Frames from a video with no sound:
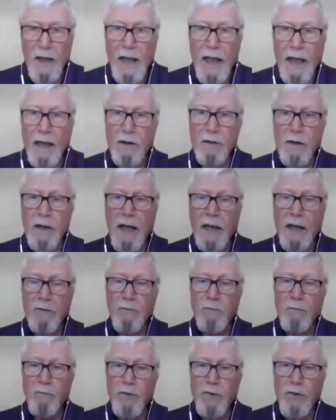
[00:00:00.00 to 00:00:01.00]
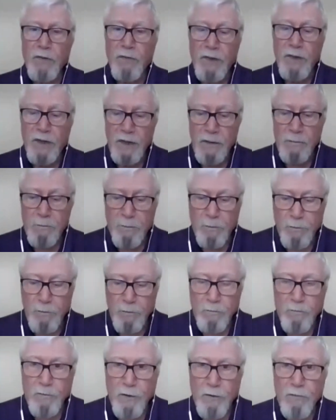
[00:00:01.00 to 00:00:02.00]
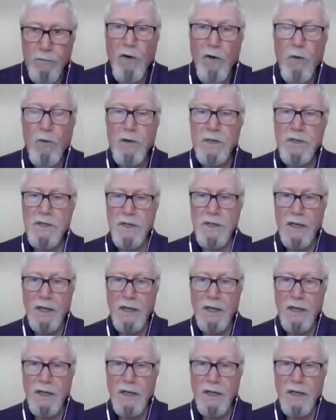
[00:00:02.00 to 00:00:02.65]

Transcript: and the focus